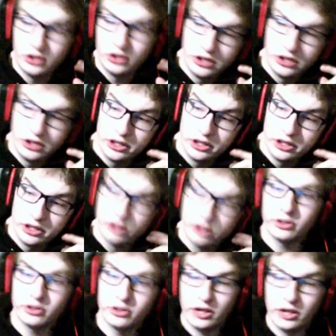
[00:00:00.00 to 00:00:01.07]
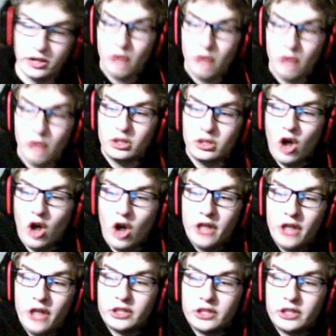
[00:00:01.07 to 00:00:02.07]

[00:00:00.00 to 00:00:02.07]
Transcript: You're out in the audience